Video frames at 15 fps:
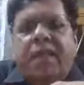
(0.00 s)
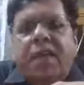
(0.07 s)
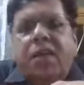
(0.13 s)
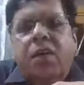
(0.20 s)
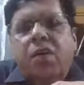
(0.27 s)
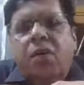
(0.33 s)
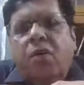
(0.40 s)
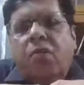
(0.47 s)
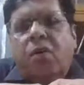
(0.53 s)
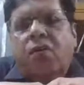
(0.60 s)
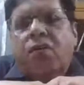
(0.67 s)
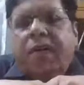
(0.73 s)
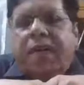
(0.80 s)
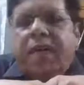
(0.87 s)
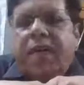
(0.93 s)
thick dome
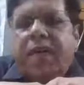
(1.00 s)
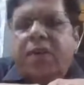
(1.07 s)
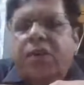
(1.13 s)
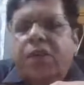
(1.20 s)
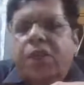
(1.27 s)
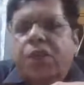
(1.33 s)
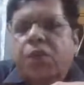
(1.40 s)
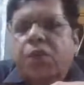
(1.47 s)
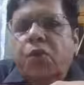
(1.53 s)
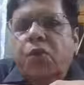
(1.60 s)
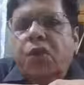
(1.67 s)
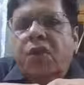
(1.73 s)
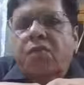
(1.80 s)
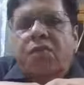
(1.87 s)
of connective tissue